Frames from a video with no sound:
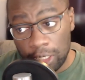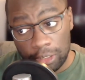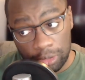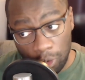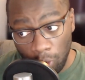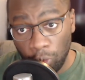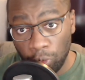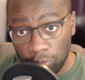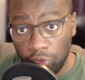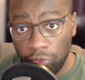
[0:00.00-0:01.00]

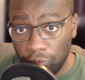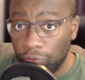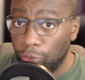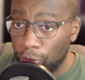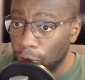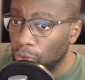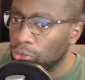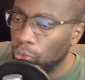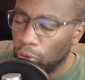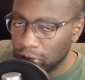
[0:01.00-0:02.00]
So for those
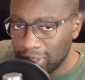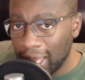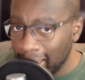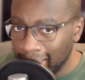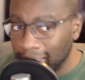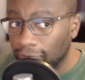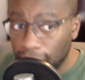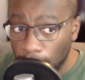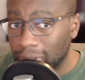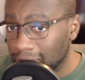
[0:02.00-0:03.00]
who are saying
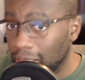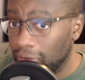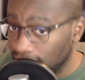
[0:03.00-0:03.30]
focus on the